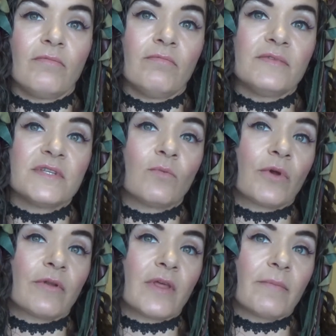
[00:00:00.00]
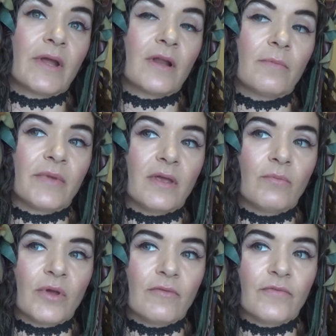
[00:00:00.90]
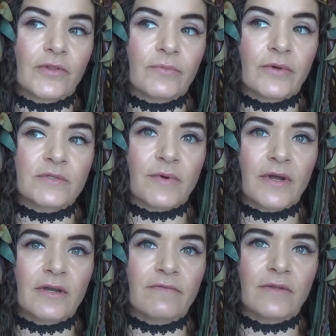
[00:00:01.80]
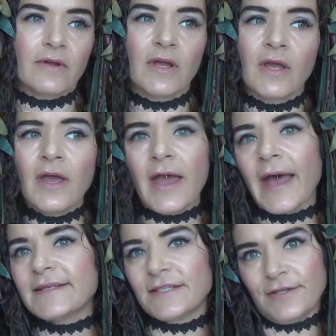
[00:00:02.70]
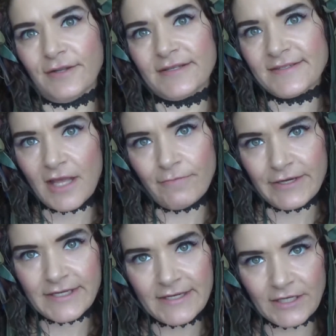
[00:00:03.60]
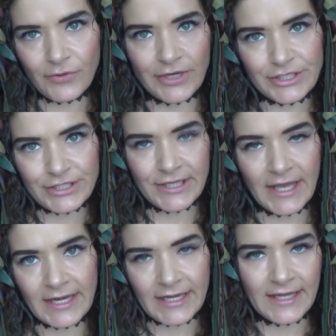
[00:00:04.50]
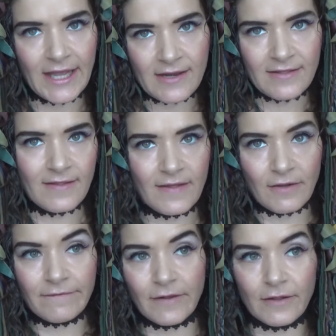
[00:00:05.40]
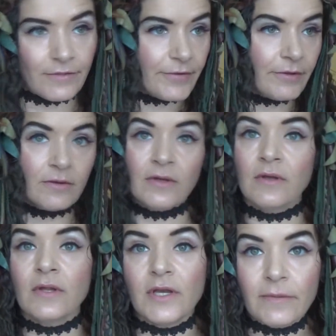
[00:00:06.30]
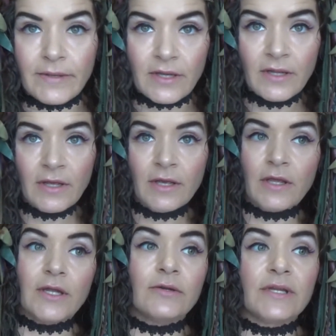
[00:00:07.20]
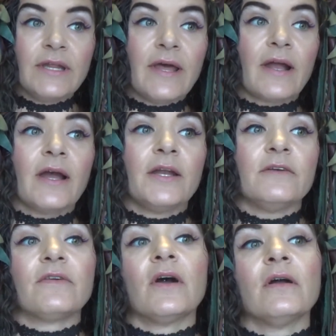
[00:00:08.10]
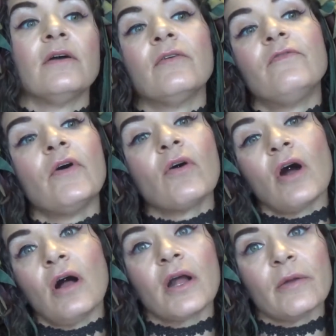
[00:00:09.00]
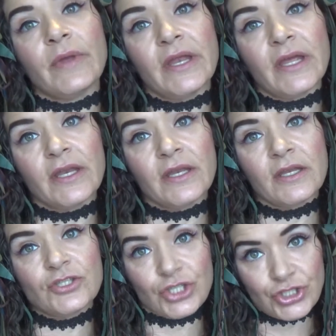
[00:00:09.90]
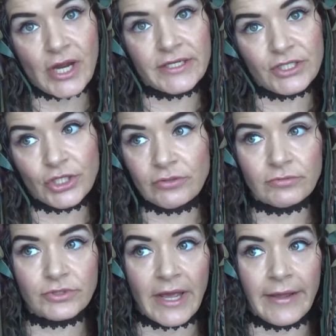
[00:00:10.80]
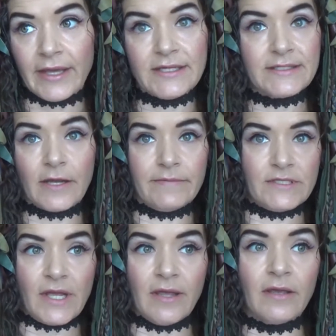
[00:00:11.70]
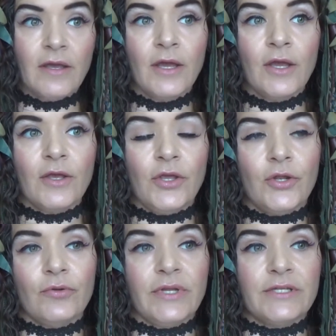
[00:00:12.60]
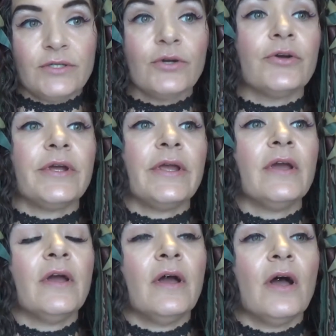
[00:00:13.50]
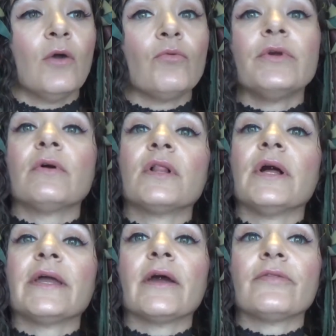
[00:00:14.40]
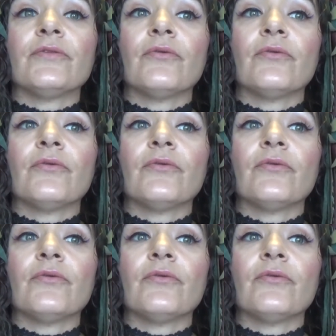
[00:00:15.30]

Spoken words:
somewhere they might not be, but for the most part, if they're asking you the same redundant questions again and again and then they don't follow through, nip it. You don't need that kind of phone call coming in distracting you at any time of the day. You don't need to hurry a real client out the